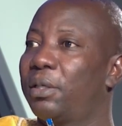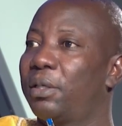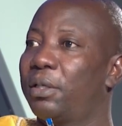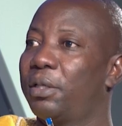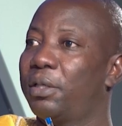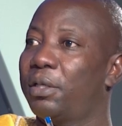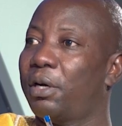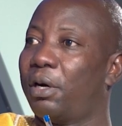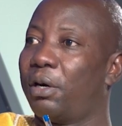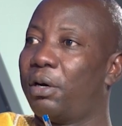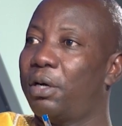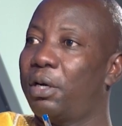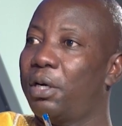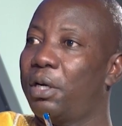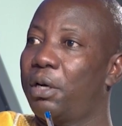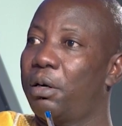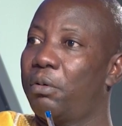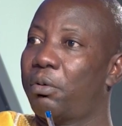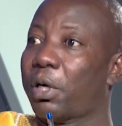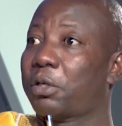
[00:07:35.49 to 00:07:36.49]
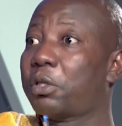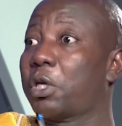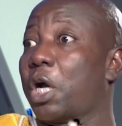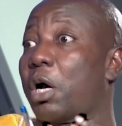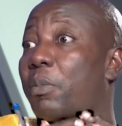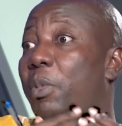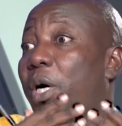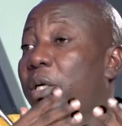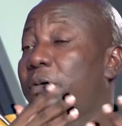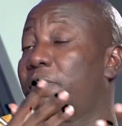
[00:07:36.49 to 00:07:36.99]
We're talking
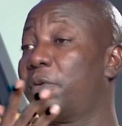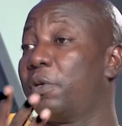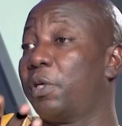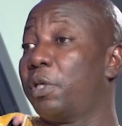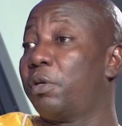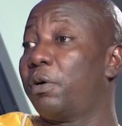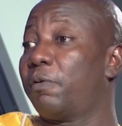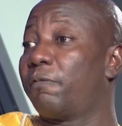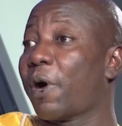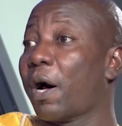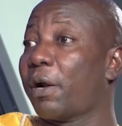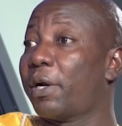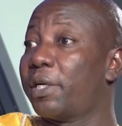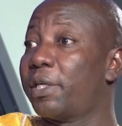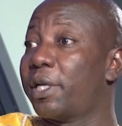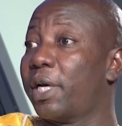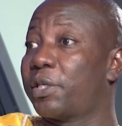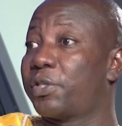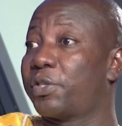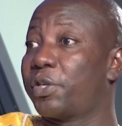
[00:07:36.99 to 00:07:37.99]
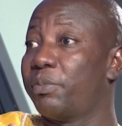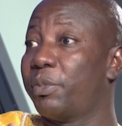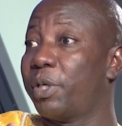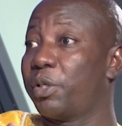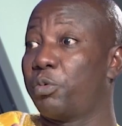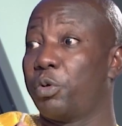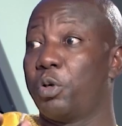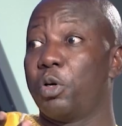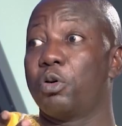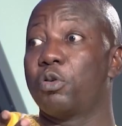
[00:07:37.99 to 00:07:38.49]
about, violent
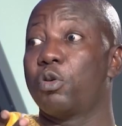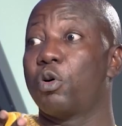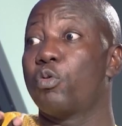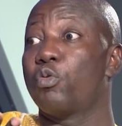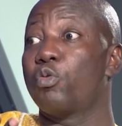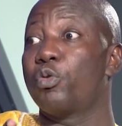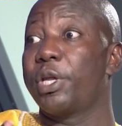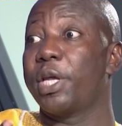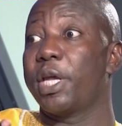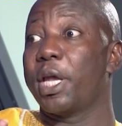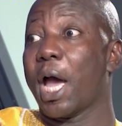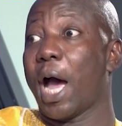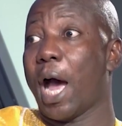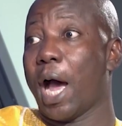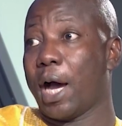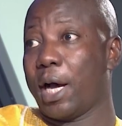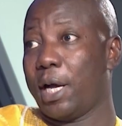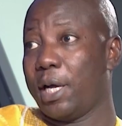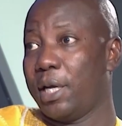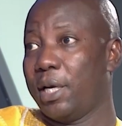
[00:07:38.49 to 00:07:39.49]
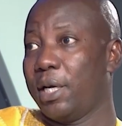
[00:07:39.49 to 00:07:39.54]
extremists. We don't know who they are.